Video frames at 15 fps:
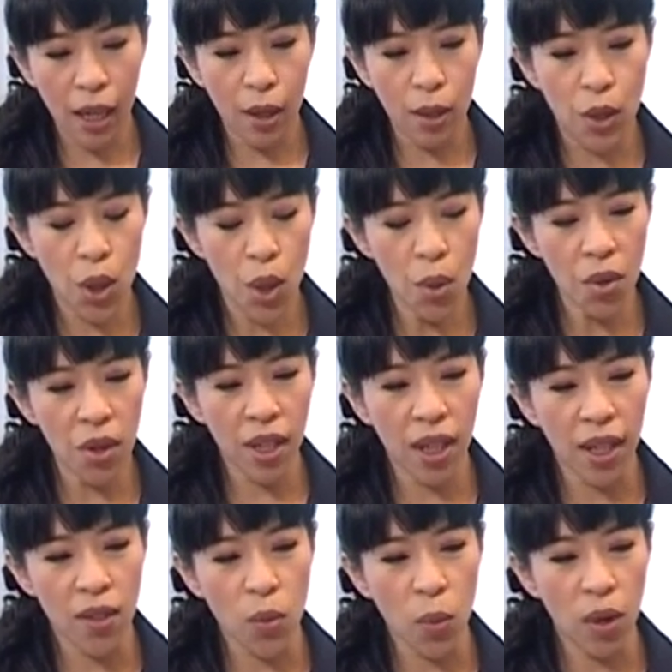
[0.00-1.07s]
do you
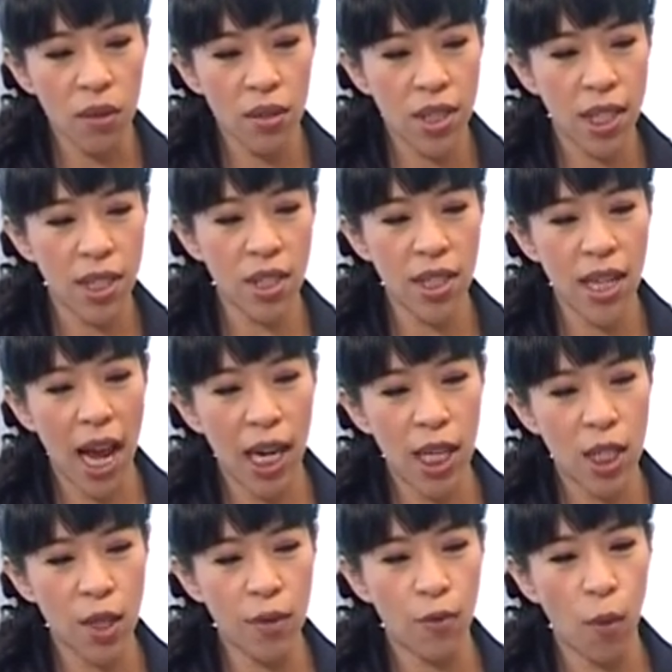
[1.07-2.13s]
think as well
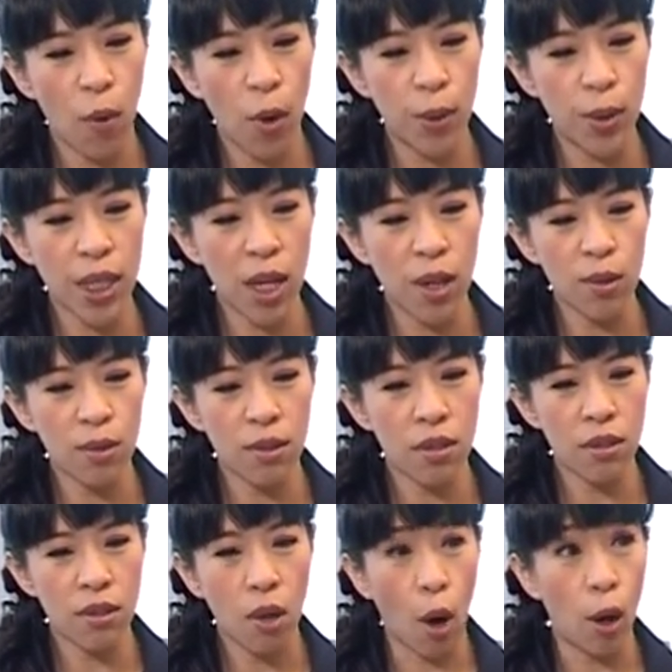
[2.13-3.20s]
seasonality for
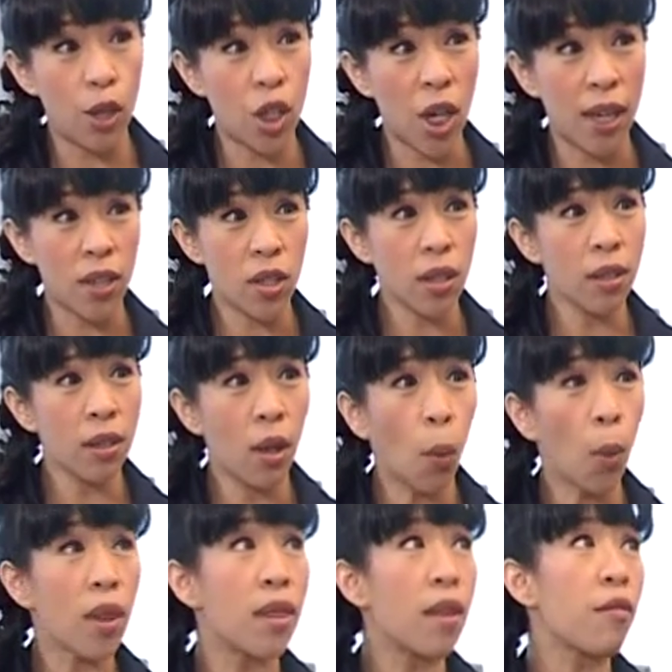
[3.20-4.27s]
hotels are changing
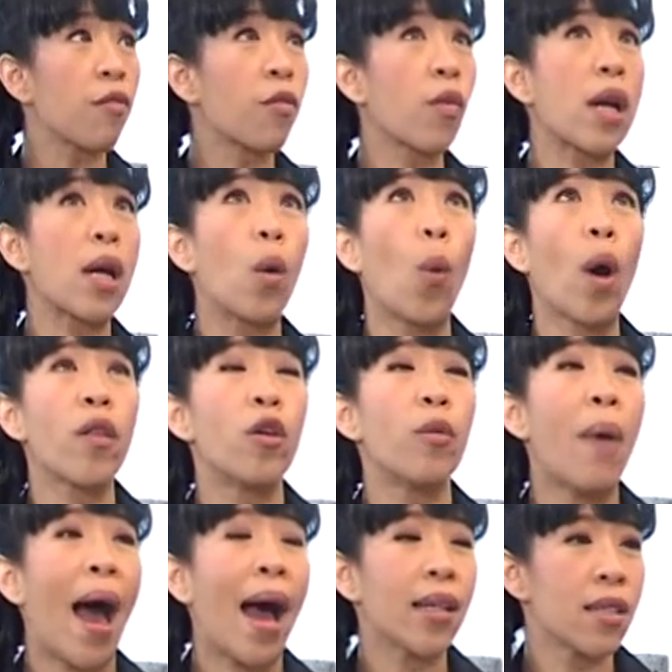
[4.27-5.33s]
with the freak weather
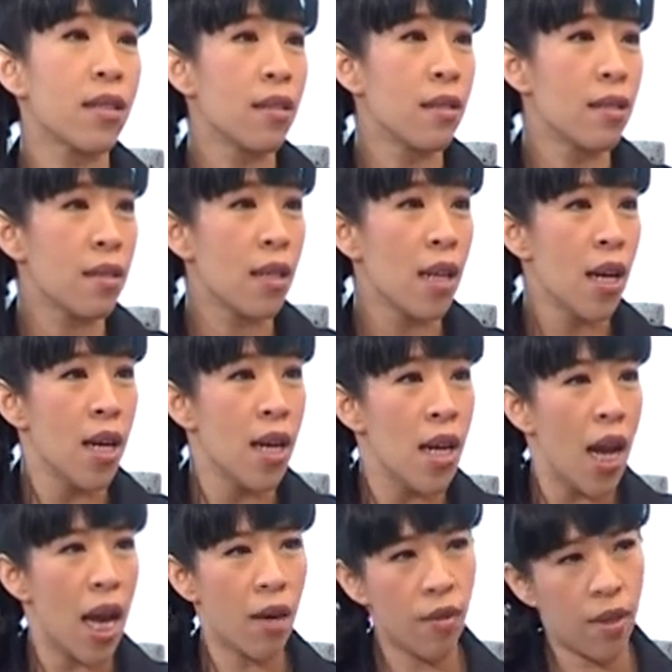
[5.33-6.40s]
patterns
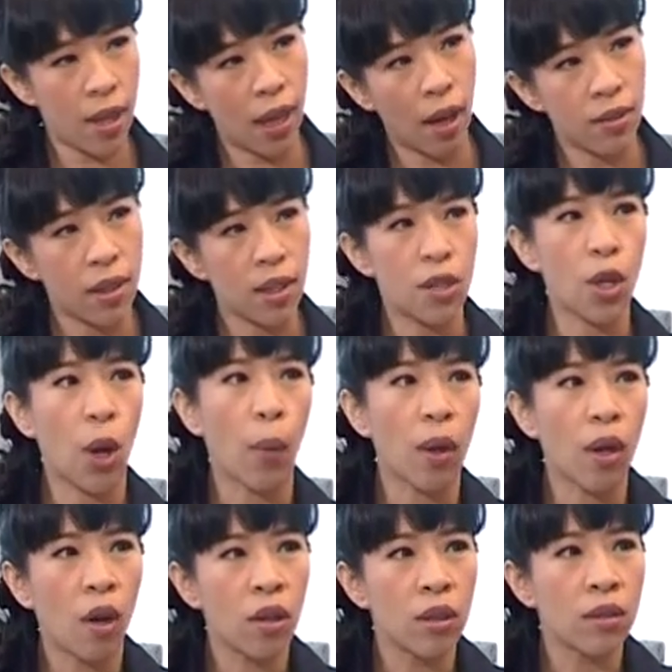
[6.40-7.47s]
and everything else that's
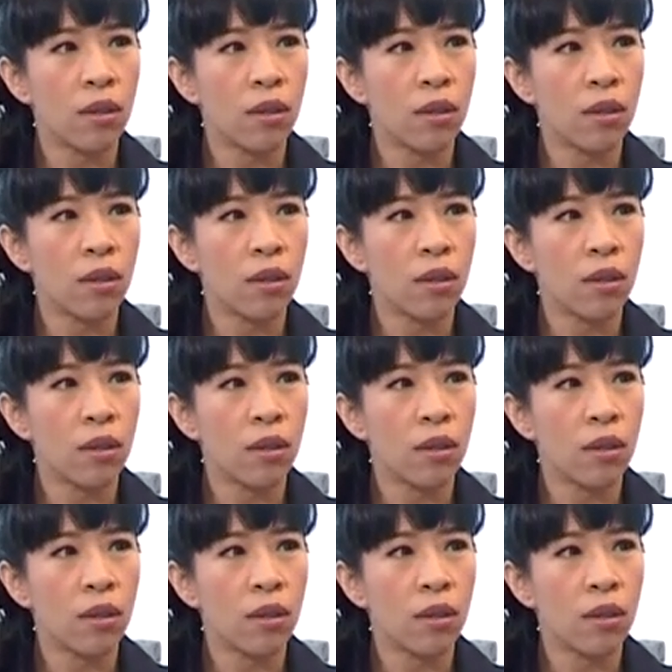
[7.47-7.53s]
going on?